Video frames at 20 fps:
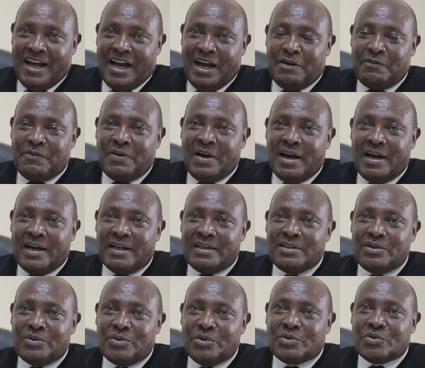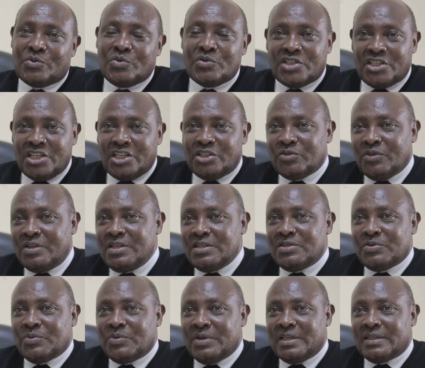I've had, 2
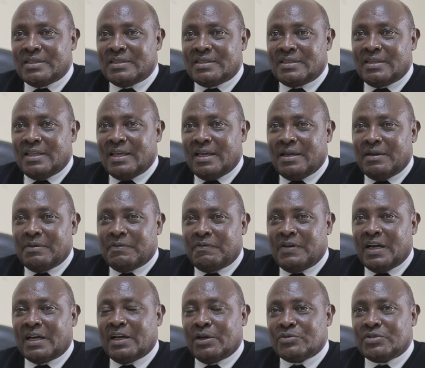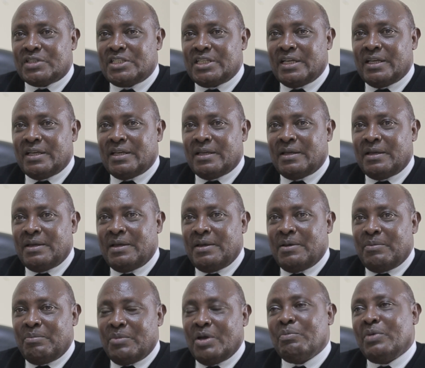sessions with the faculty
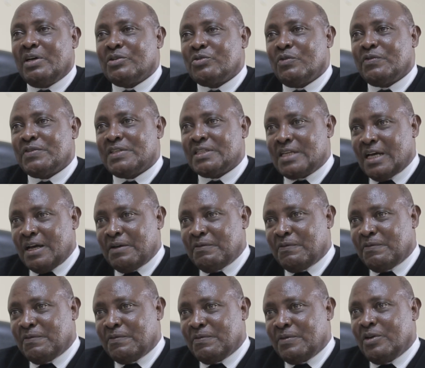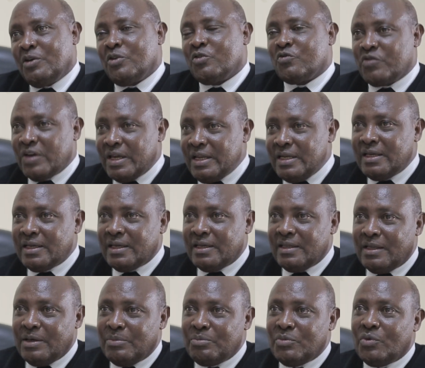members of staff,
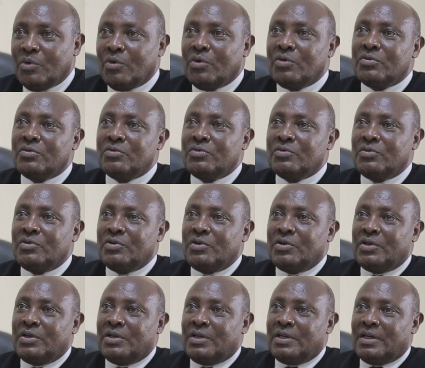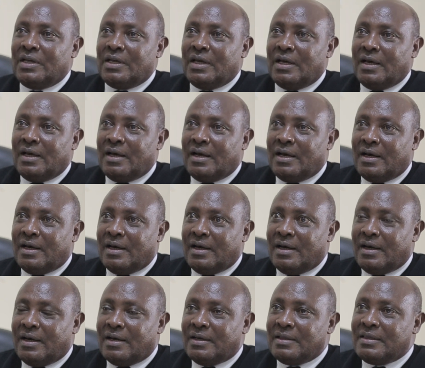training them on
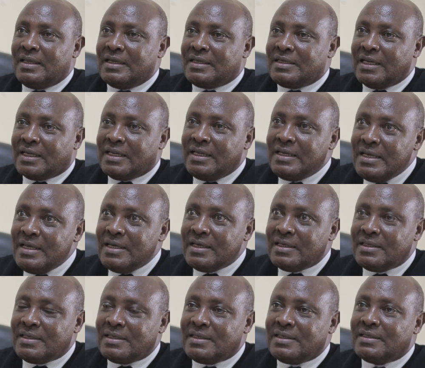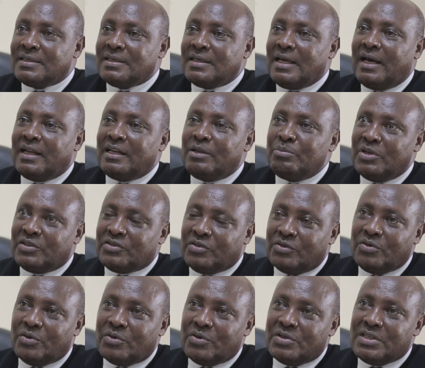the techniques and the
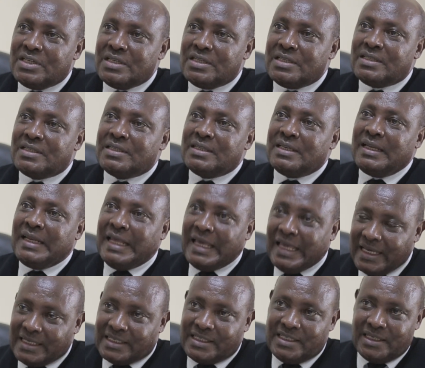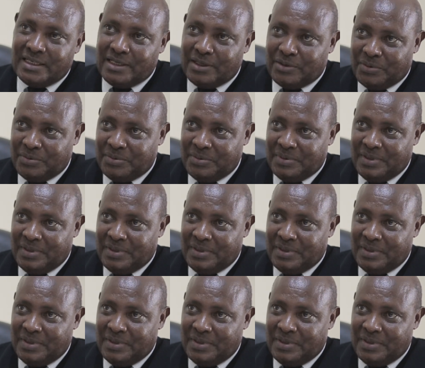methodologies in ATL.